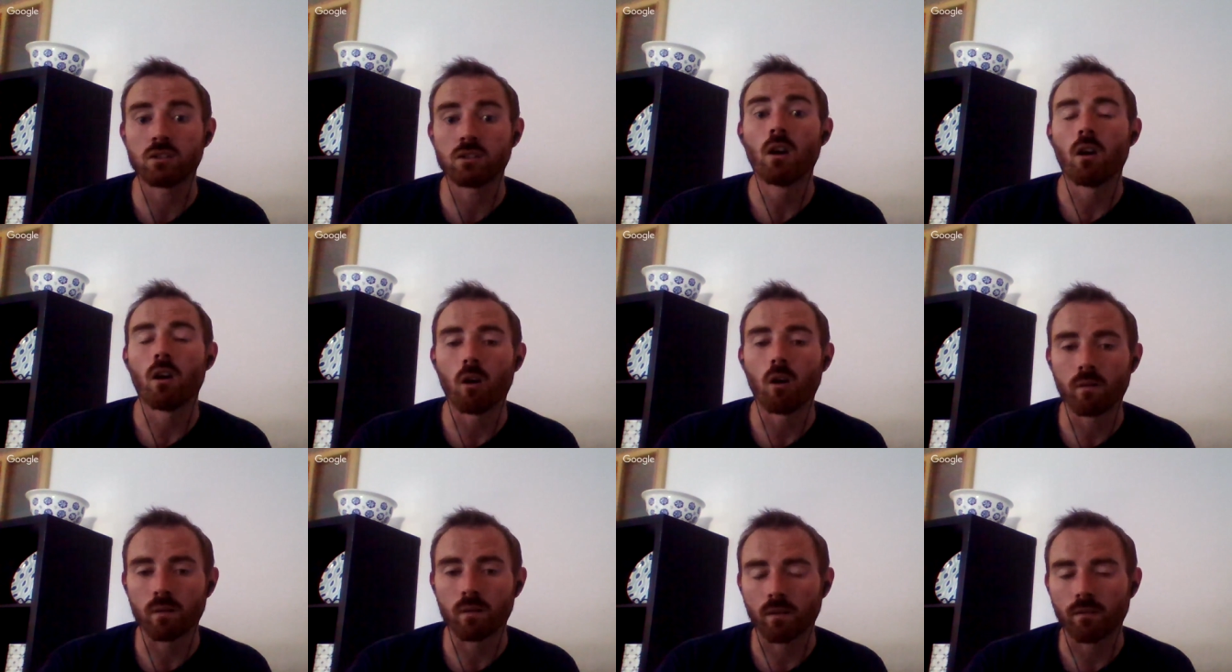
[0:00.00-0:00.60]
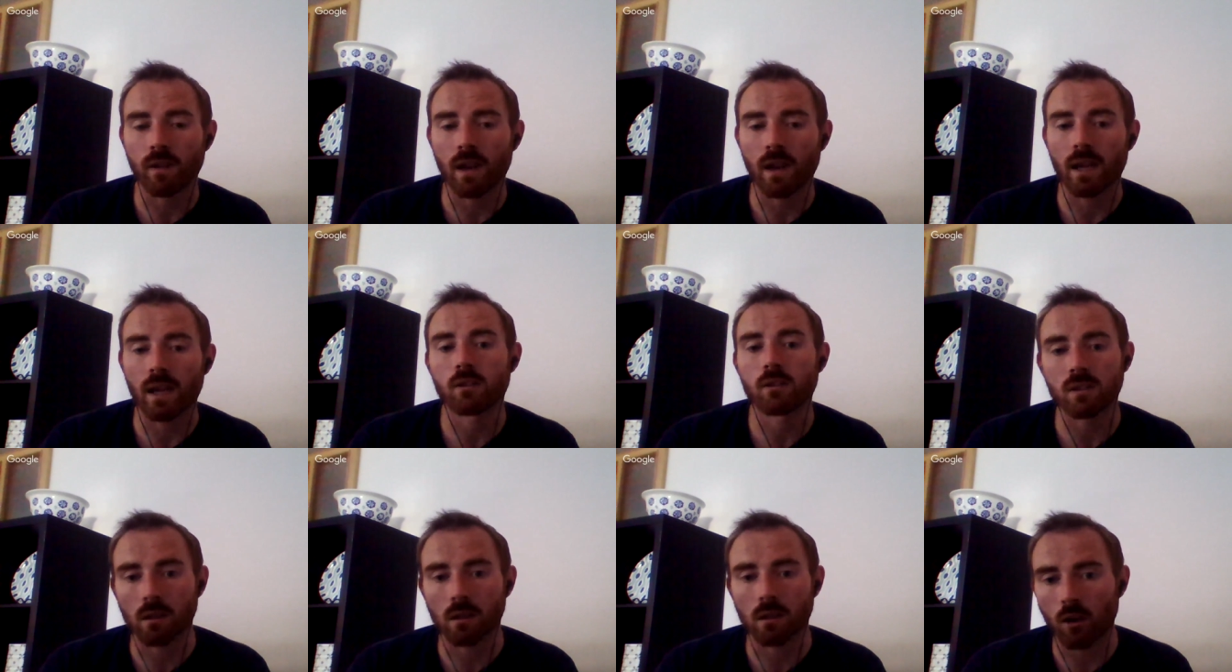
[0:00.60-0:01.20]
over the flankers
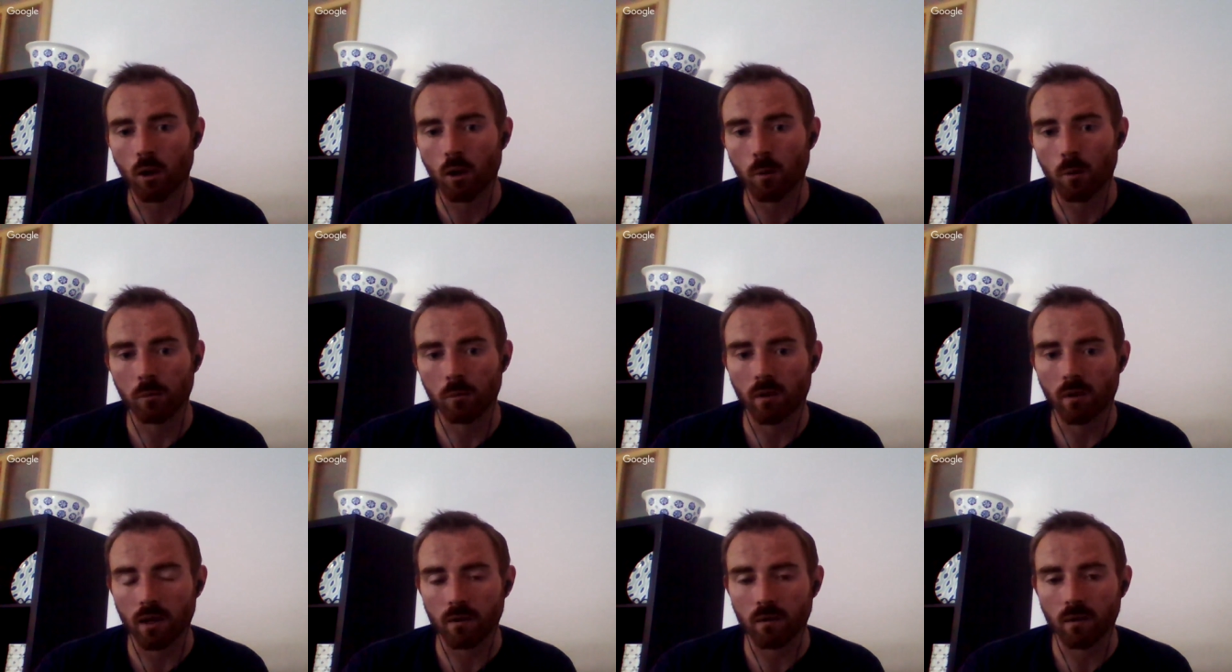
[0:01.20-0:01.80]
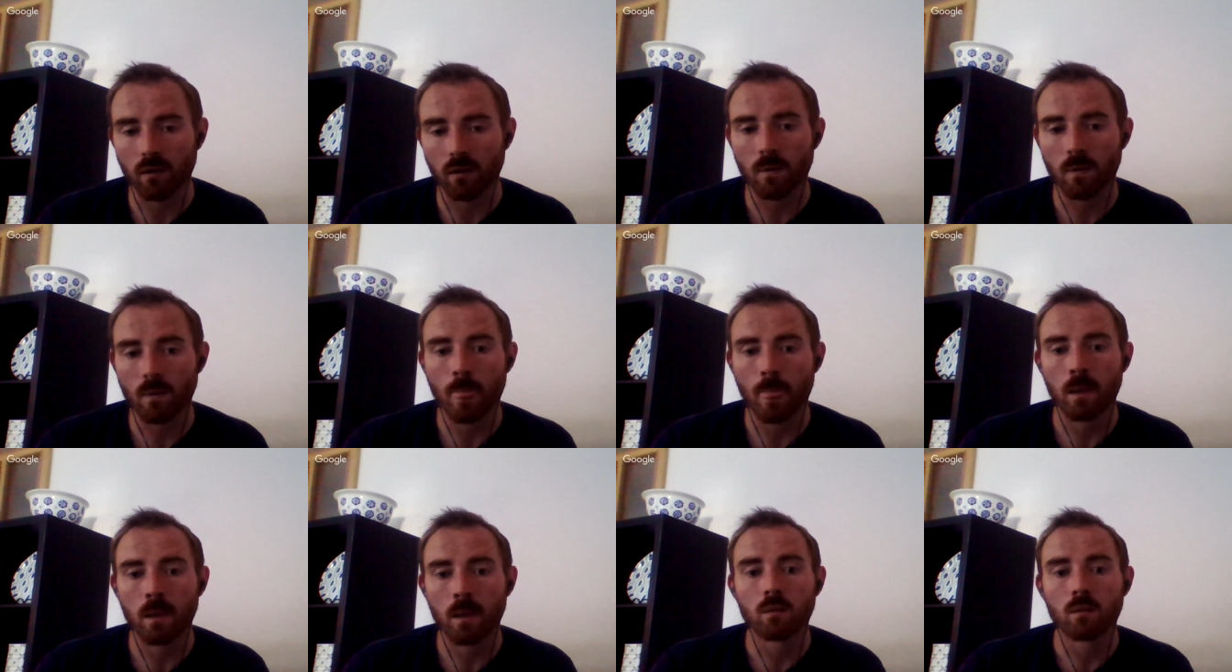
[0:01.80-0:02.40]
and the number eight,
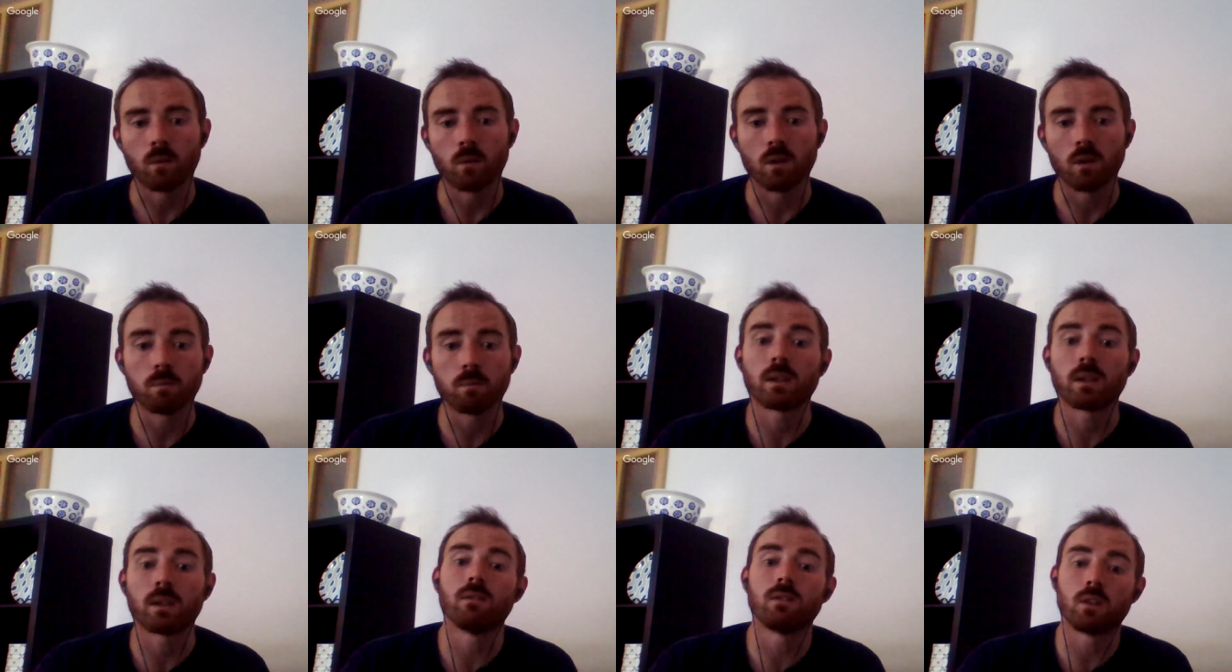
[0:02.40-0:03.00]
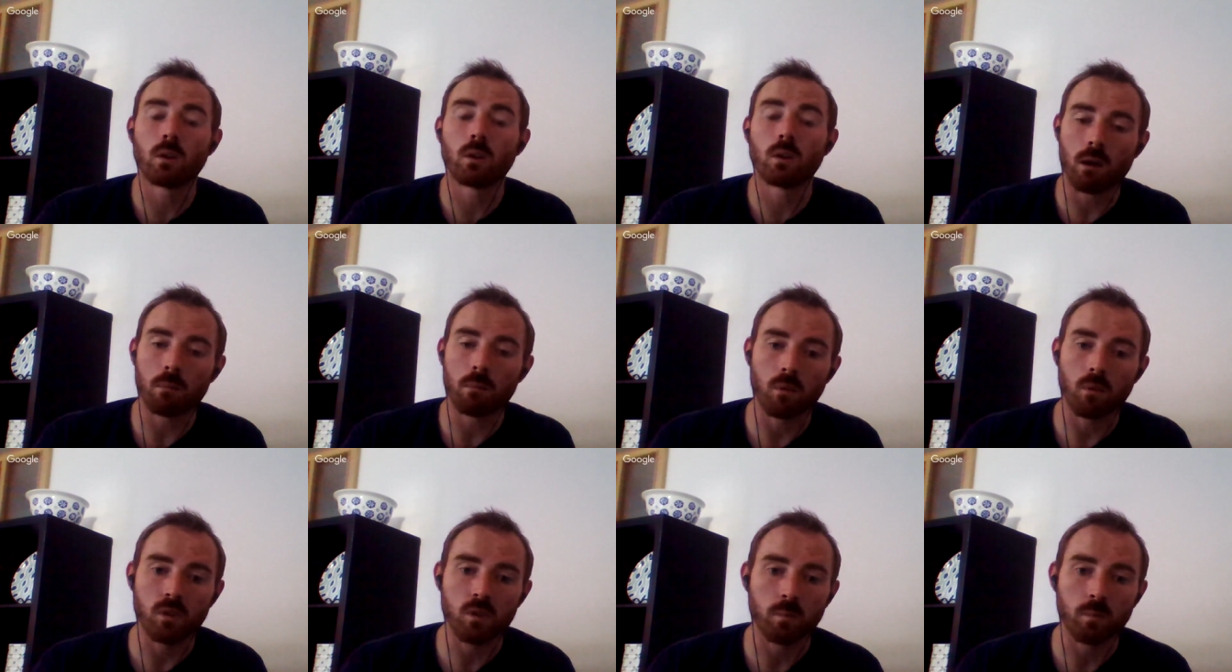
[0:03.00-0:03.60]
which gives you a lot
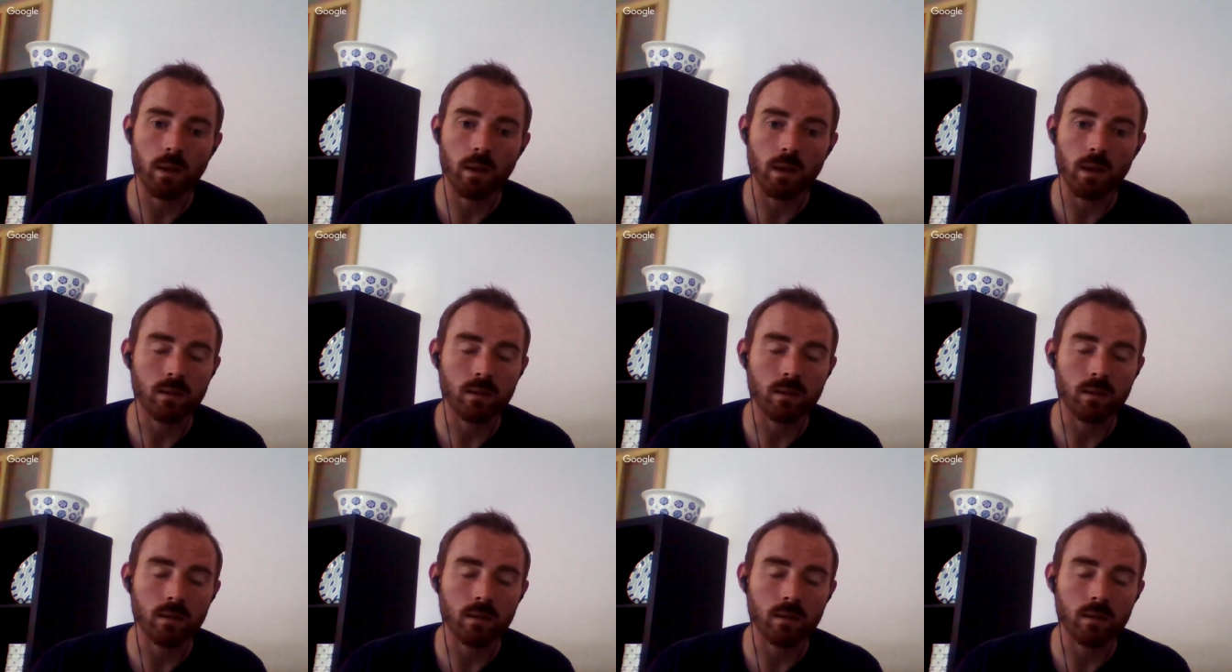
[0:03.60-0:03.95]
more space